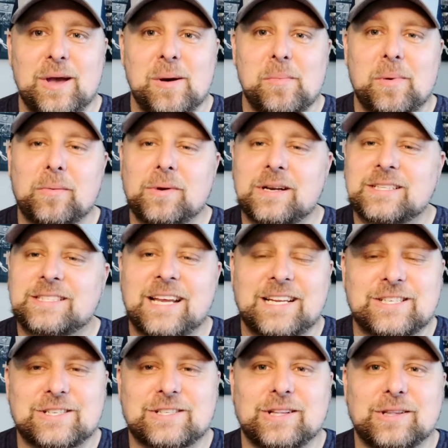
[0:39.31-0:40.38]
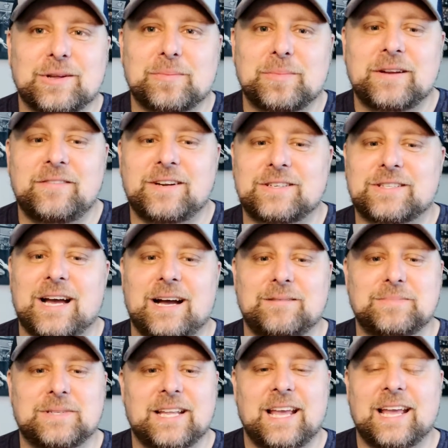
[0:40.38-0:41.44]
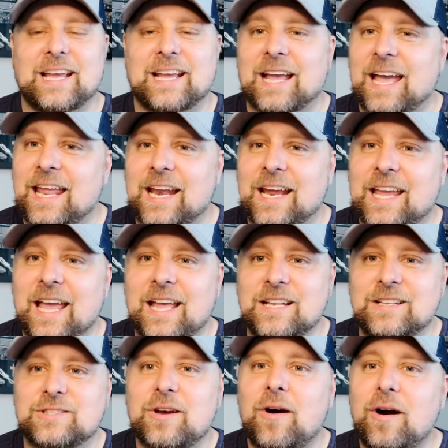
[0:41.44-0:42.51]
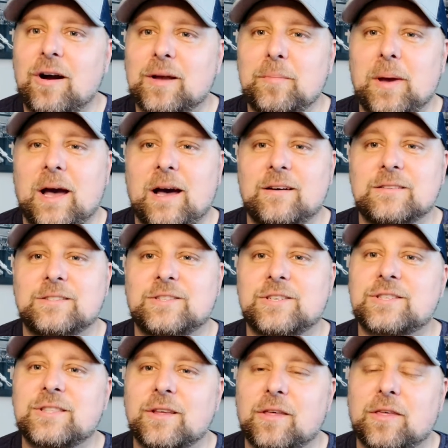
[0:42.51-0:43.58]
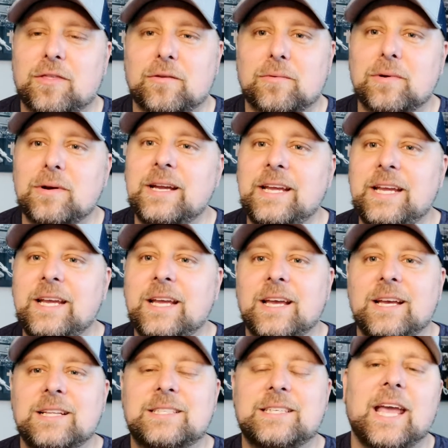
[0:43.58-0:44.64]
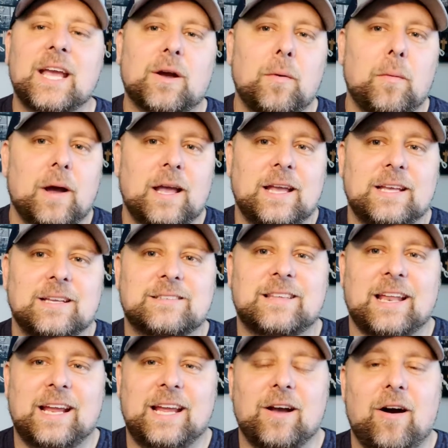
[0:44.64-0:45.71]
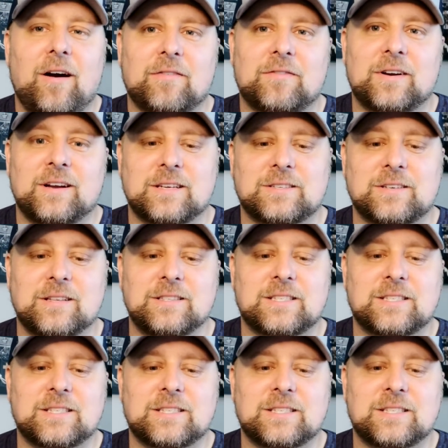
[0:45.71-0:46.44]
But I want to take just a little bit of your time today and again talk about just the three takeaways that he offered us on